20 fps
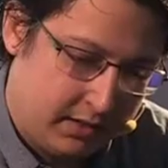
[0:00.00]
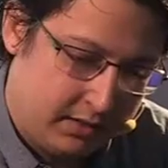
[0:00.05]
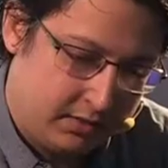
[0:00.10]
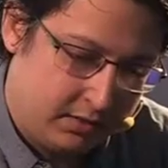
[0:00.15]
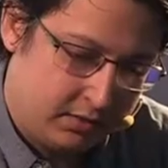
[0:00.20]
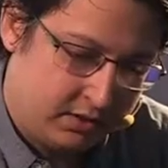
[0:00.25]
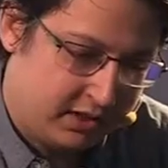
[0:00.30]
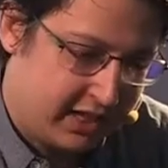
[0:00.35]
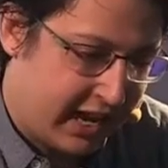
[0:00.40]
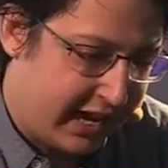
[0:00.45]

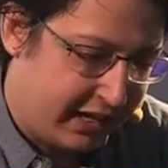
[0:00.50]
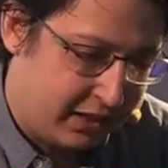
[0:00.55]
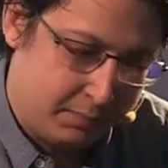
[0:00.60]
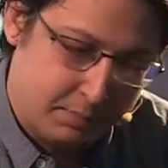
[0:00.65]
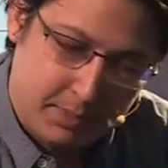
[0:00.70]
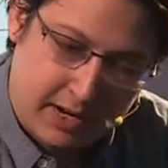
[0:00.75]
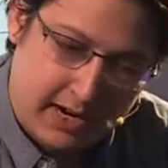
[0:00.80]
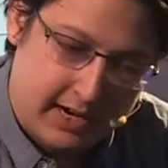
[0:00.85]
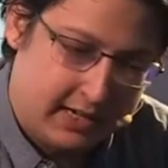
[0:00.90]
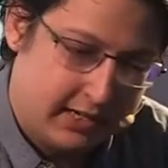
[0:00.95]
stack
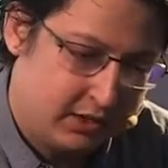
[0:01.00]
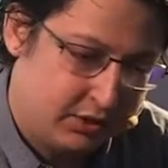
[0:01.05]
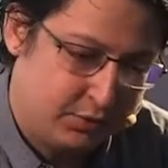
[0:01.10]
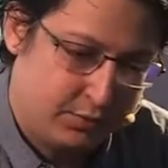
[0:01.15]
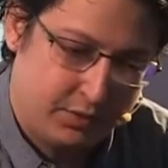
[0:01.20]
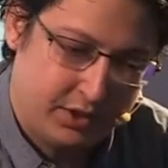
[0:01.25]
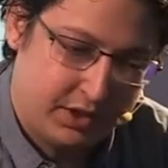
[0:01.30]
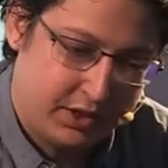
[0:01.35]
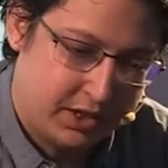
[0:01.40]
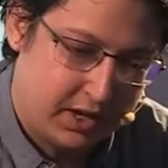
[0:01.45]
bars,
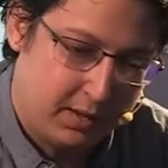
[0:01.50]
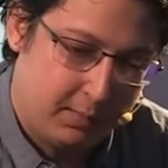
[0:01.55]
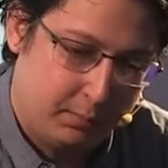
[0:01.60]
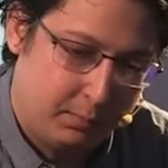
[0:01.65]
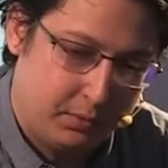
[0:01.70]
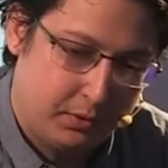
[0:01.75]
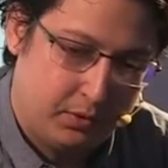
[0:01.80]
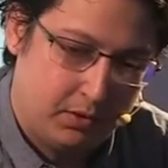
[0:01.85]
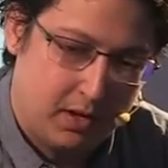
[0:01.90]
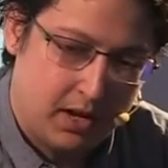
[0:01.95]
for
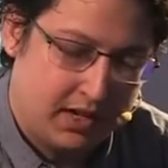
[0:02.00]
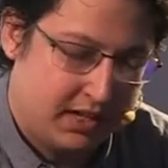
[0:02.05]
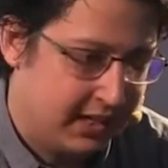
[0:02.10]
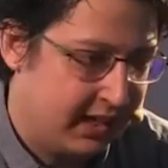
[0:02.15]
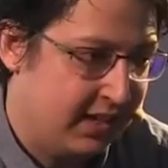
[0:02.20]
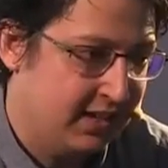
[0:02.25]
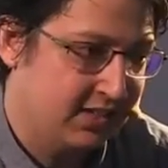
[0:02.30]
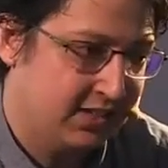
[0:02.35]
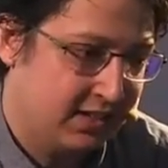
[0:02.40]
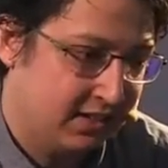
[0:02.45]
example,
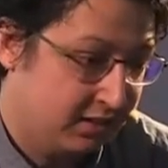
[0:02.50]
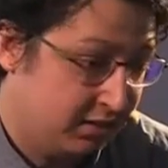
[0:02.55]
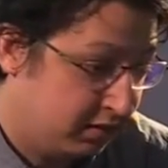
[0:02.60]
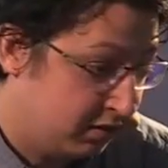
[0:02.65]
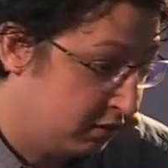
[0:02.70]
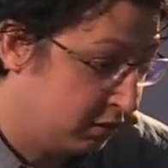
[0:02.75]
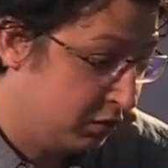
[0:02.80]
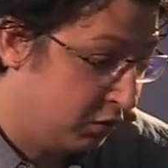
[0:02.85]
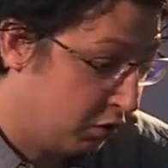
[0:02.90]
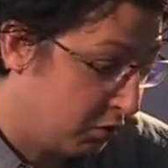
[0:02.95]
against
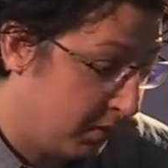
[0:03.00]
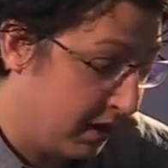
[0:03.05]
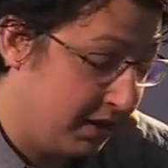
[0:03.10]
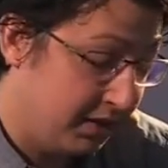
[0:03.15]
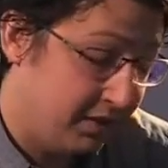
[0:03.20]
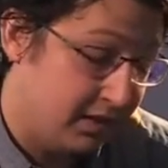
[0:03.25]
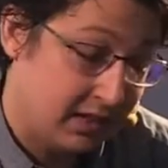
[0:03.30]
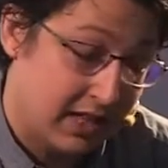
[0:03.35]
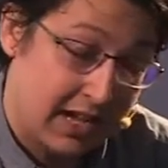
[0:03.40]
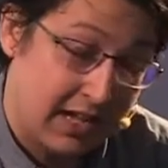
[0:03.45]
normally
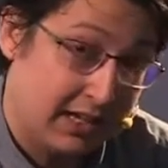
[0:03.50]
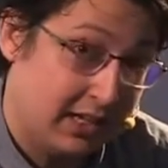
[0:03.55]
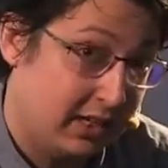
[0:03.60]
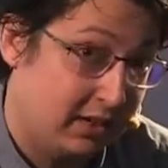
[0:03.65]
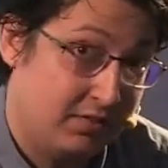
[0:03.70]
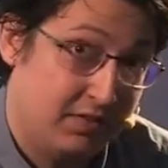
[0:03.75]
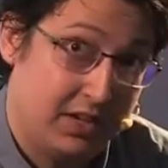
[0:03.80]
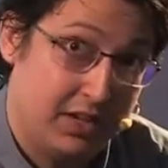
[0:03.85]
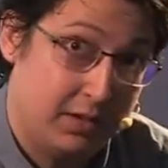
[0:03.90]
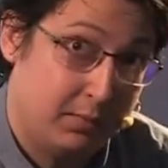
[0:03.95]
the target
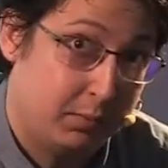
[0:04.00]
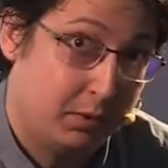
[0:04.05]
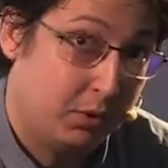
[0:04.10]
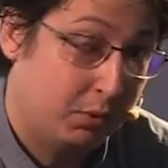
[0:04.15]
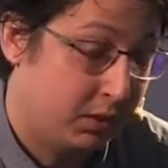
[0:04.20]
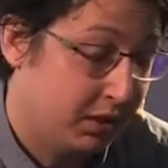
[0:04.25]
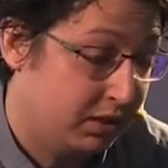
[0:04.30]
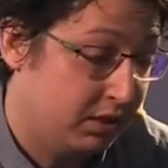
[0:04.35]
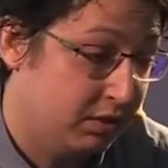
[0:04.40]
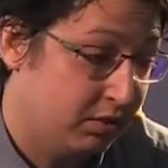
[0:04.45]
variable,
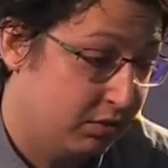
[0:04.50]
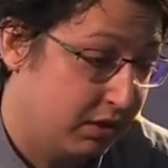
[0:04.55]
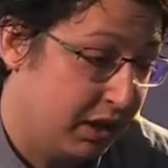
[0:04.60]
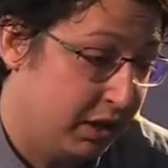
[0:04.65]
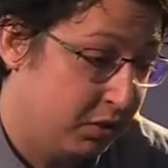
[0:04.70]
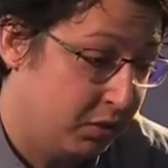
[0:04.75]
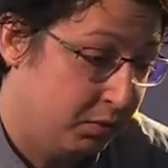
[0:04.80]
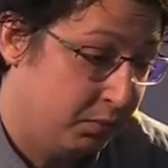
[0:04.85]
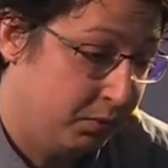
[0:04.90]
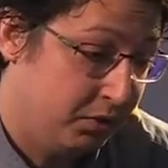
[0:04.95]
what I try
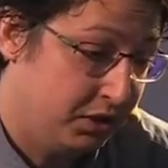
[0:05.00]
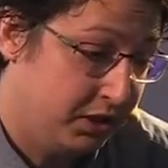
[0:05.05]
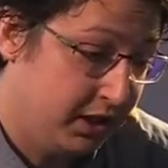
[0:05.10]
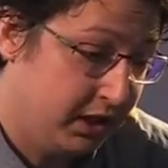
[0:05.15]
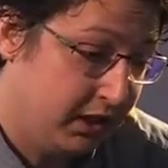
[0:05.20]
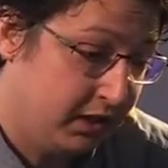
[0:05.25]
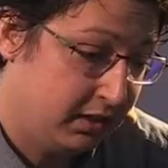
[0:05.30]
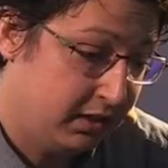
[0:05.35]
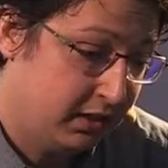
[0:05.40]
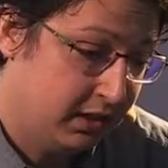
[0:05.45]
to
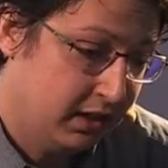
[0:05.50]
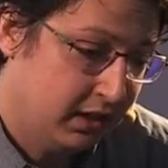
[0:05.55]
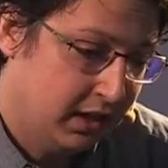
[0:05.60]
predict.